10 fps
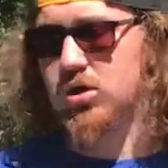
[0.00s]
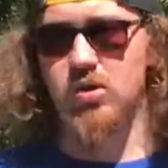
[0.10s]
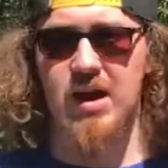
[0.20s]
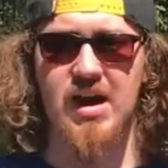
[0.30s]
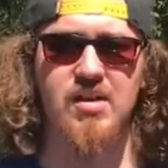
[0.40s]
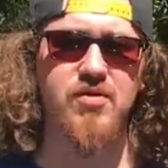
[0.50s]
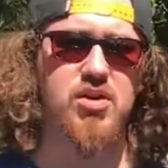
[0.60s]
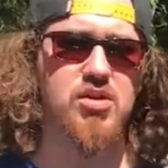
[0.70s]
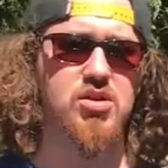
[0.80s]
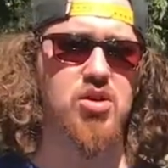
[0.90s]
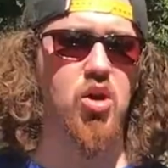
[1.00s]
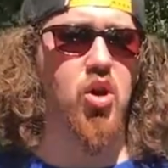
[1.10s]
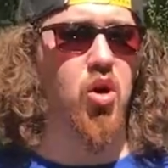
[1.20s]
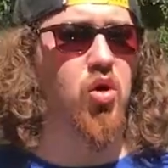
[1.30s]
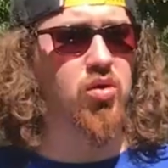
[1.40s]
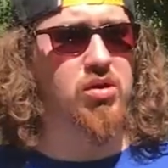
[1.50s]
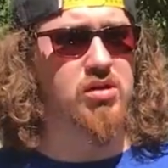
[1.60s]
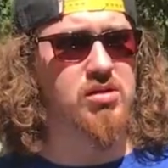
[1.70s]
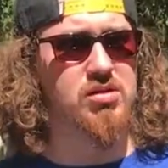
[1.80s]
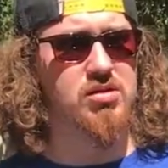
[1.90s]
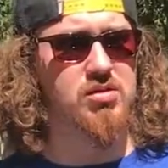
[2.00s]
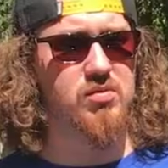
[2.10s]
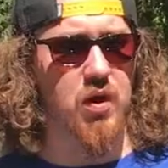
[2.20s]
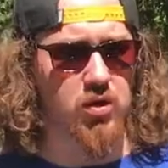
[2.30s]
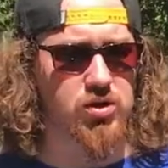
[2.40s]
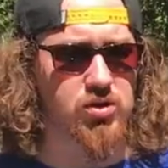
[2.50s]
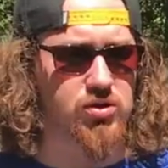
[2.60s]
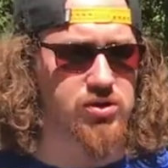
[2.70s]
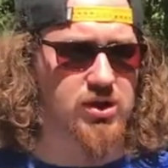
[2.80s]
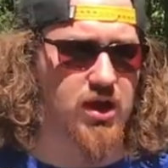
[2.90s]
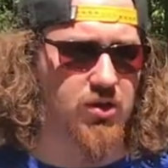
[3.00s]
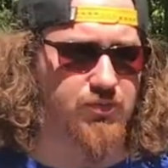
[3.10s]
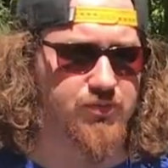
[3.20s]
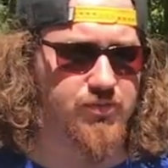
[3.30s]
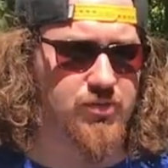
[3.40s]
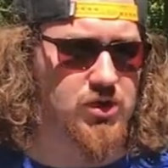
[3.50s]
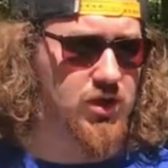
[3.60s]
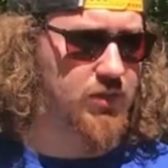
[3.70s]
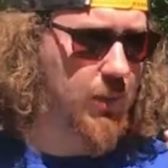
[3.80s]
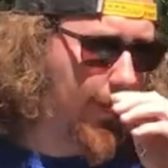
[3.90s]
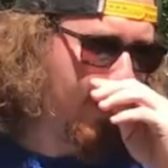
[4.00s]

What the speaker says: You have your own personal style, okay?